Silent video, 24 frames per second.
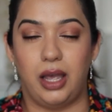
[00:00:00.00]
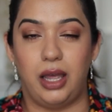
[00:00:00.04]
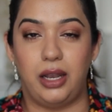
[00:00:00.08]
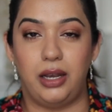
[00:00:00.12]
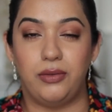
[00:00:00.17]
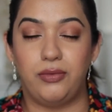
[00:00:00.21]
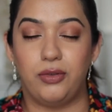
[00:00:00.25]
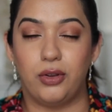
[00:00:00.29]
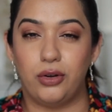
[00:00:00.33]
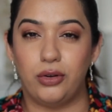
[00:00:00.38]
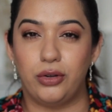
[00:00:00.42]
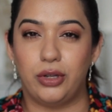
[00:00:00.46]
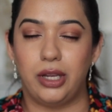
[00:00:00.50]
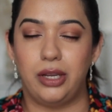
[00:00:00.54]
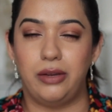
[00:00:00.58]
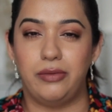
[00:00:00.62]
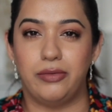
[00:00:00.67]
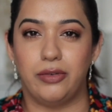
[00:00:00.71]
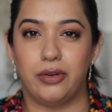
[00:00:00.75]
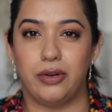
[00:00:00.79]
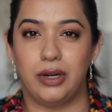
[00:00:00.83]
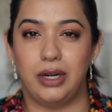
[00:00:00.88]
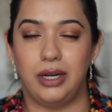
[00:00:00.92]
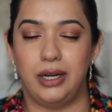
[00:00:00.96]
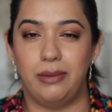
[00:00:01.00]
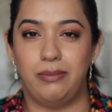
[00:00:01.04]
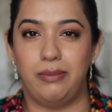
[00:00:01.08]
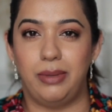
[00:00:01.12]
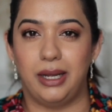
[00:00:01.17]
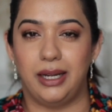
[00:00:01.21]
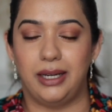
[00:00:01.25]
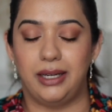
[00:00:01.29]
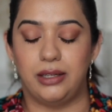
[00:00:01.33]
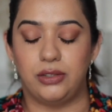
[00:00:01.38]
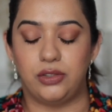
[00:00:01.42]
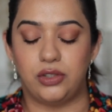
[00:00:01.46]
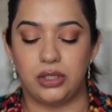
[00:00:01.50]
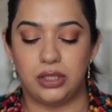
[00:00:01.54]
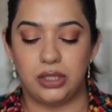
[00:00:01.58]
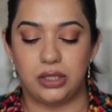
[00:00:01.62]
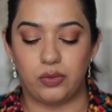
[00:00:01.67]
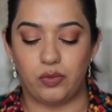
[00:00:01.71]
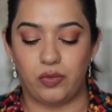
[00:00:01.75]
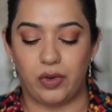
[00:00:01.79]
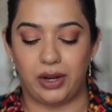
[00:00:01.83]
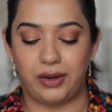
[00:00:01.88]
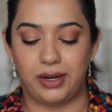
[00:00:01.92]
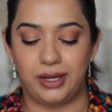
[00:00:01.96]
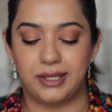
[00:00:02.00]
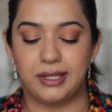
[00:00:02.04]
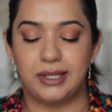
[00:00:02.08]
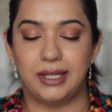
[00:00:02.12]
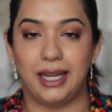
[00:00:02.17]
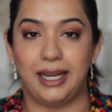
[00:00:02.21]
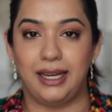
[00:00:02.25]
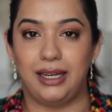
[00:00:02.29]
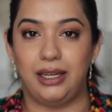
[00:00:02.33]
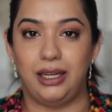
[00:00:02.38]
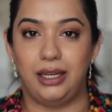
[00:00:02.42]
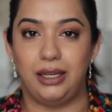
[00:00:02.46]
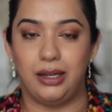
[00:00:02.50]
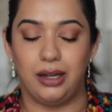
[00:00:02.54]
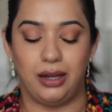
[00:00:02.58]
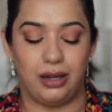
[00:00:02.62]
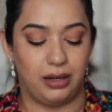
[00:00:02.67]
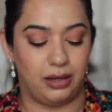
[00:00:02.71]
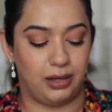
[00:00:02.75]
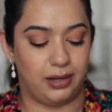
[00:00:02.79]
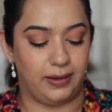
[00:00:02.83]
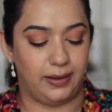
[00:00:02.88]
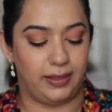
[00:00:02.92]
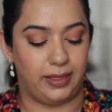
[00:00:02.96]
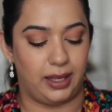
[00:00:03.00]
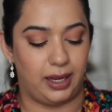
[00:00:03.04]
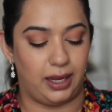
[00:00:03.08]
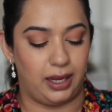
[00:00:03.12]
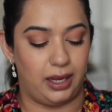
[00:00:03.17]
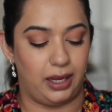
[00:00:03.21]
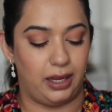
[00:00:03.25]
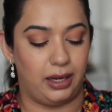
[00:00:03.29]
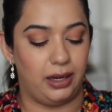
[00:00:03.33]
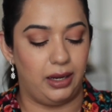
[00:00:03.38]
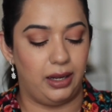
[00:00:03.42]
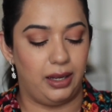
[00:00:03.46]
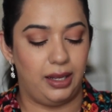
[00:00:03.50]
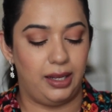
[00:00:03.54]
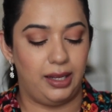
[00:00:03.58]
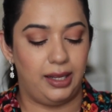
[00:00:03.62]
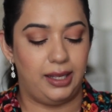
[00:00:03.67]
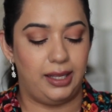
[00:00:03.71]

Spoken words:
And if you're looking for a lip liner just very slightly darker than